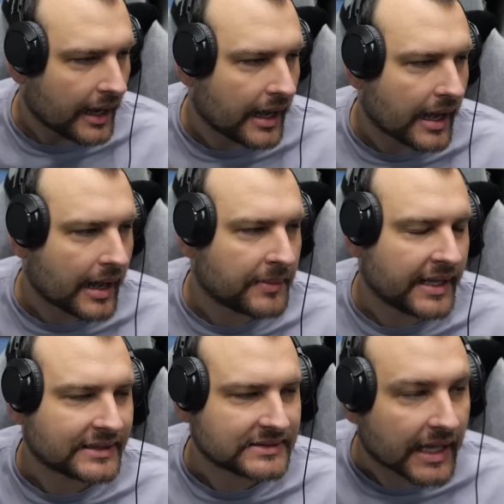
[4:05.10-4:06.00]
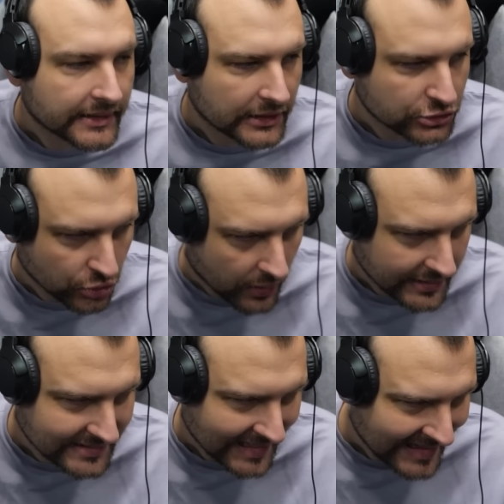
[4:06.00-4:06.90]
AMX tank destroyer
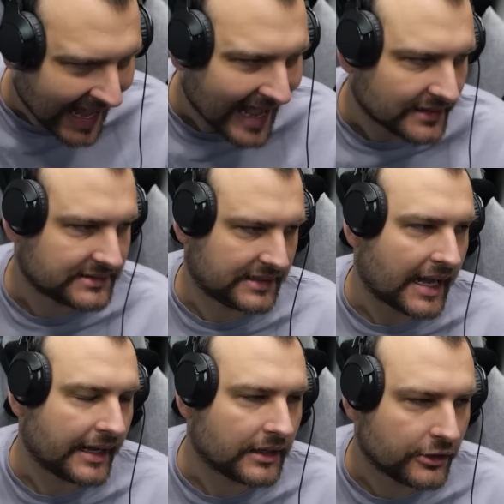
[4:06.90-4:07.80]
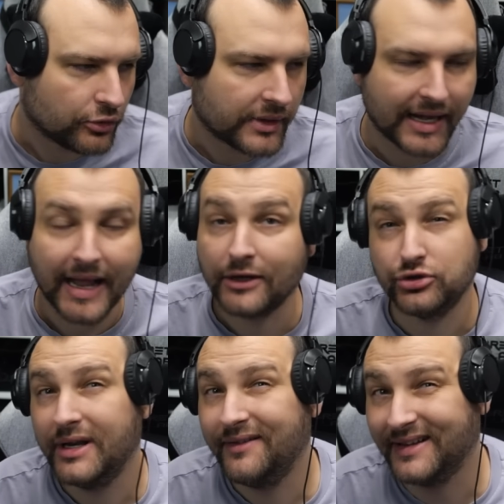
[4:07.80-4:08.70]
is a nice tank. You can
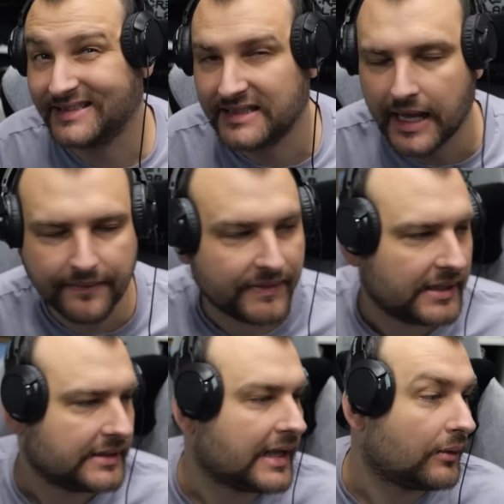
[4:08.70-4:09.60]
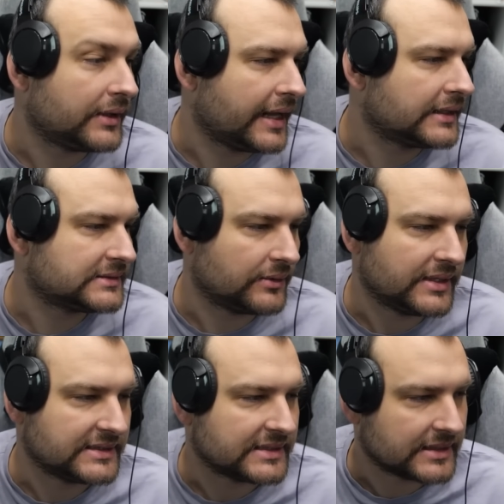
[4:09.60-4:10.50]
actually even snipe with it nowadays, so
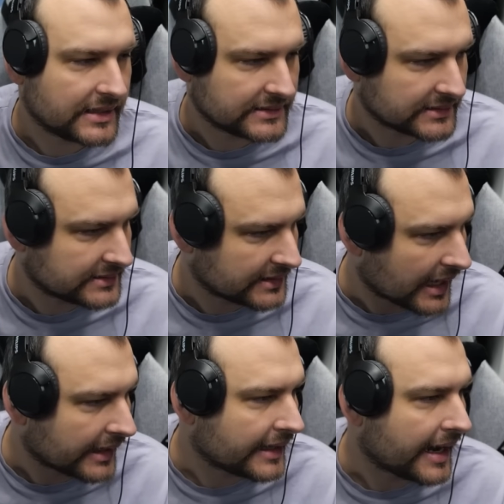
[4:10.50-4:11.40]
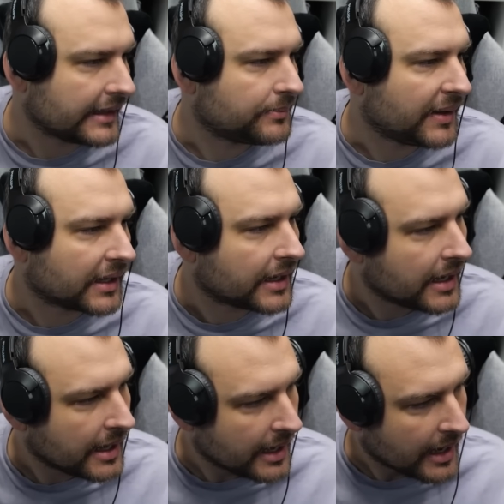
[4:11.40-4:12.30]
this is a great pick.
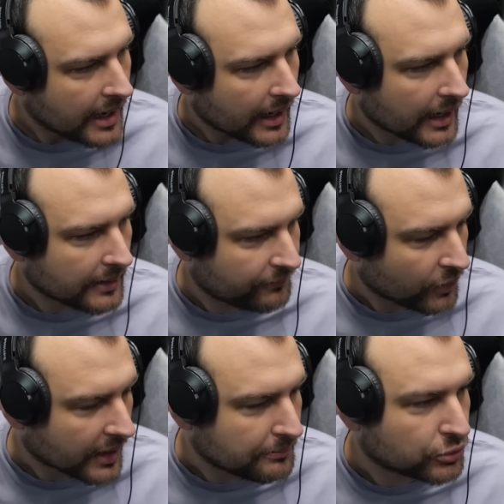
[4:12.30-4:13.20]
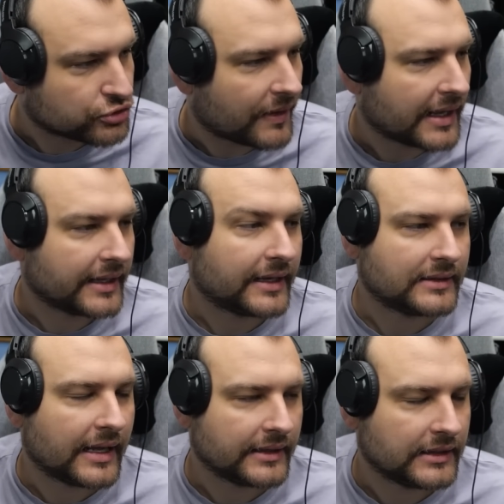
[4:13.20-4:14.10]
For a Bushwanker
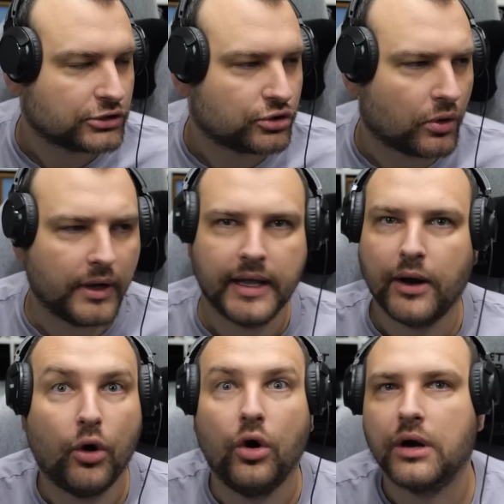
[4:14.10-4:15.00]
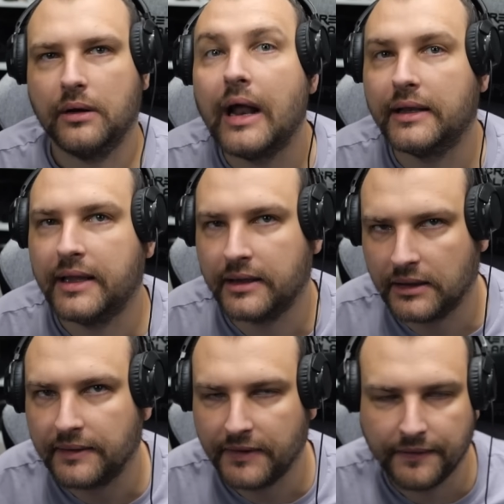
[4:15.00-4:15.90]
tank destroyer, or
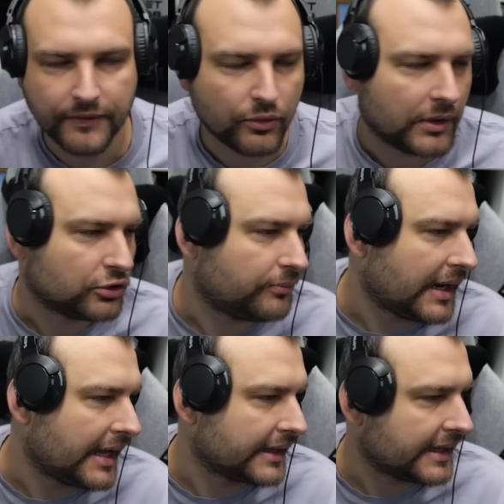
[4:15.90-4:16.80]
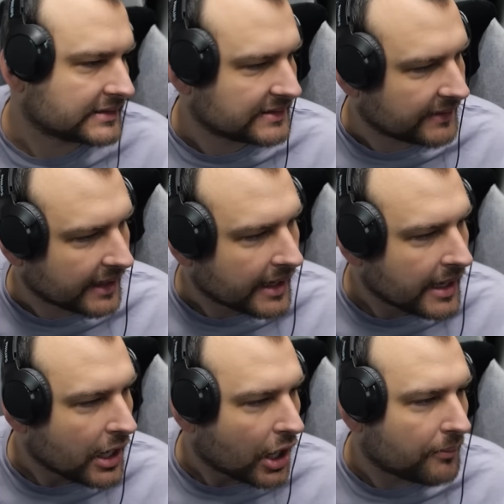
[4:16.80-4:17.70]
alternatively if you want to play aggressively.
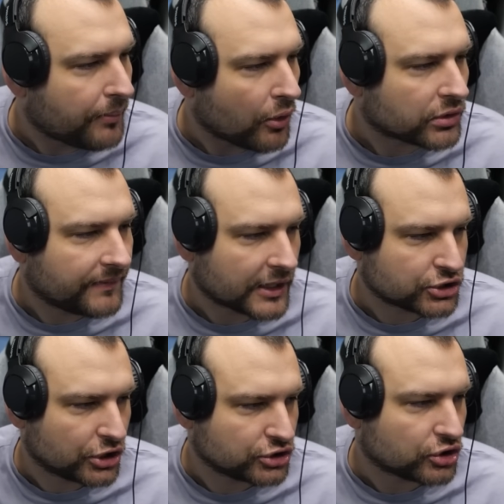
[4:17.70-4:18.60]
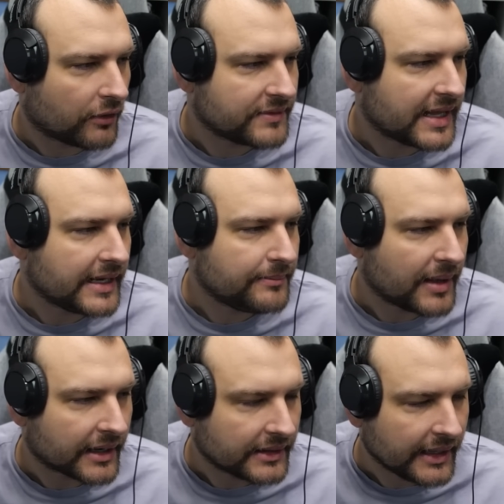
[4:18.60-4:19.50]
Both versions of the
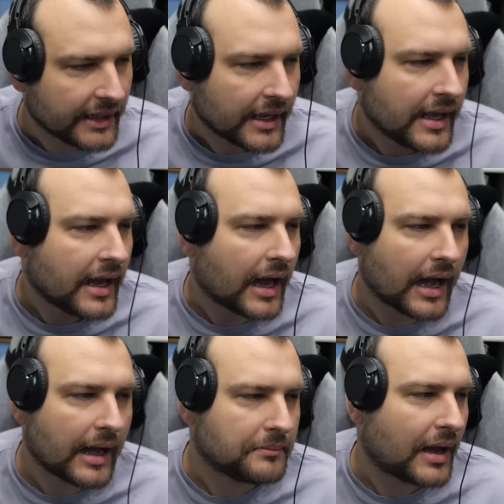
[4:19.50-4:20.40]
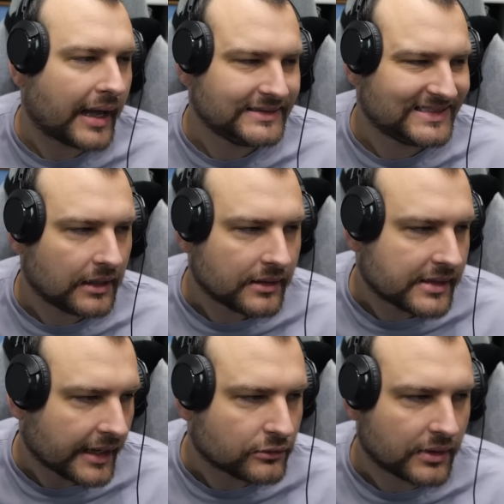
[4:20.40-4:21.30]
Liberty. I still
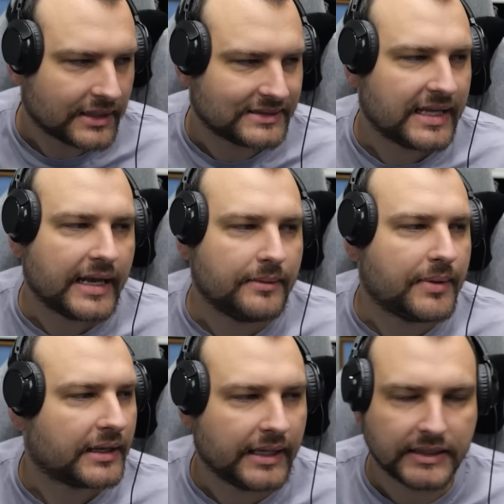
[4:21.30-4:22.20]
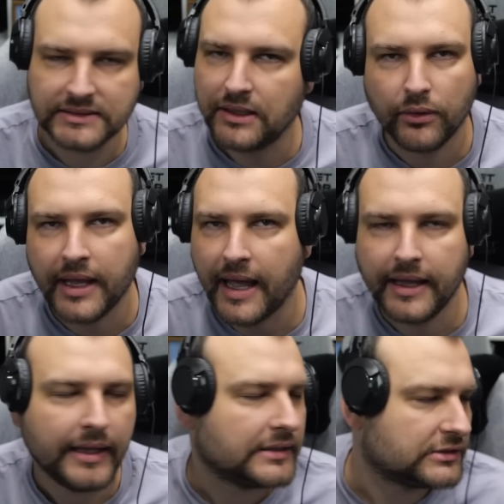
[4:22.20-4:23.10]
think to this day Liberty is
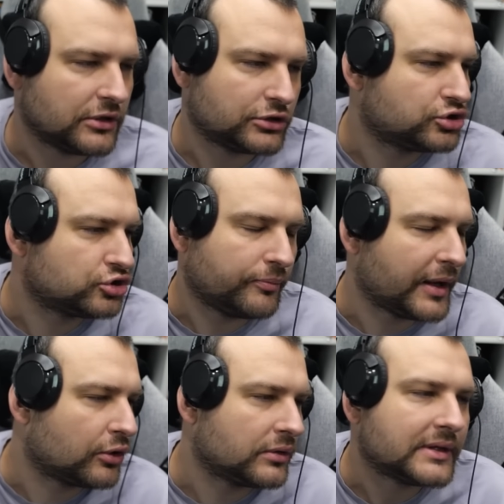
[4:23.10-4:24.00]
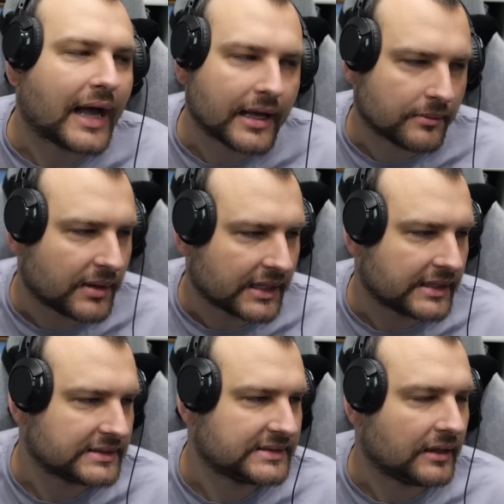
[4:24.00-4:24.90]
okay. It's not super good tank, but
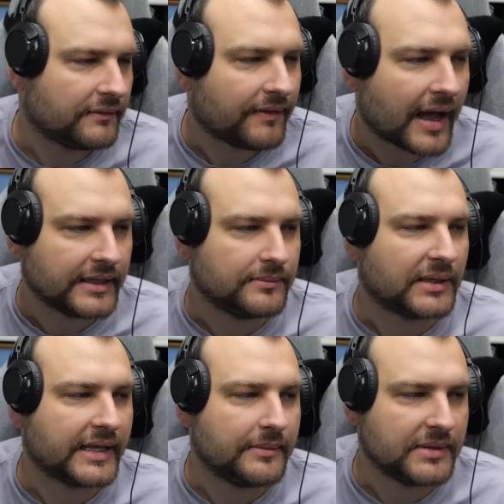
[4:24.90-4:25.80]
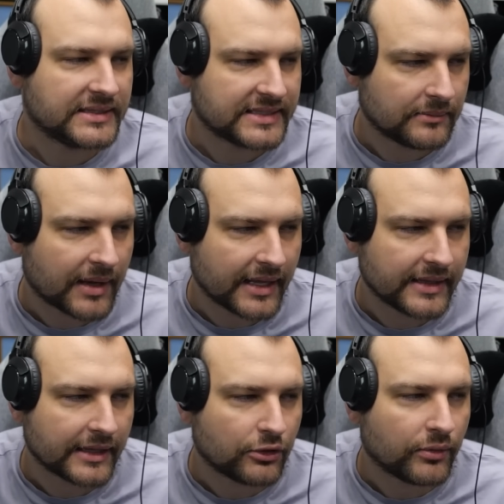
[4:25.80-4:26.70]
it is still fine. But keep this in
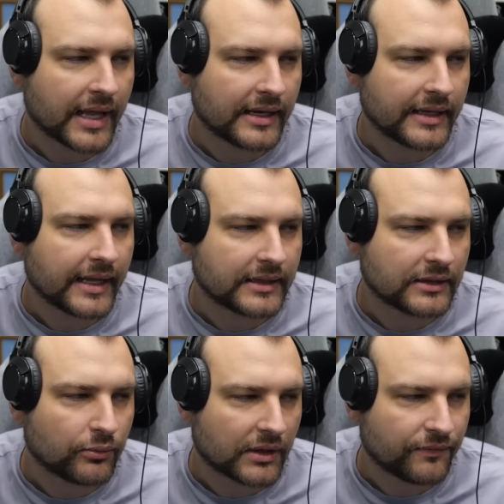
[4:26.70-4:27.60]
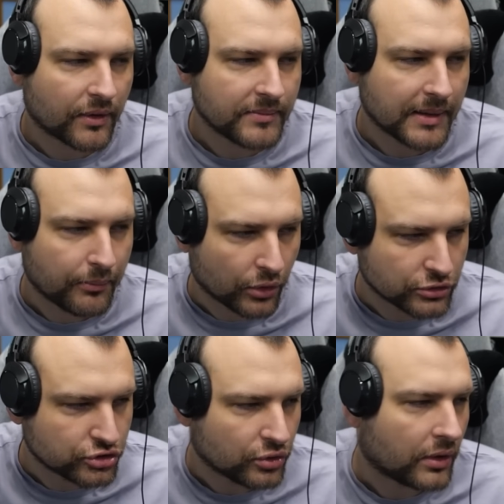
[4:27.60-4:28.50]
mind that you can get it one from the
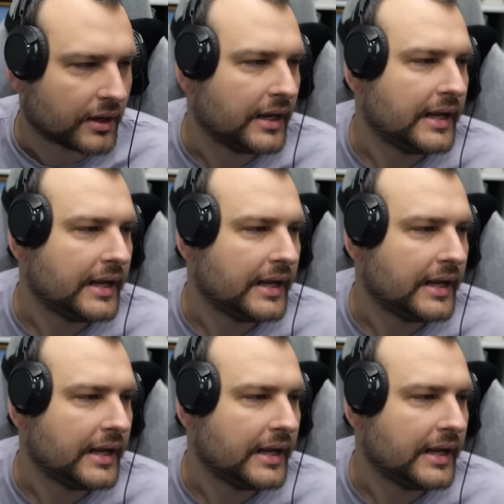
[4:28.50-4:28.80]
Bone Store.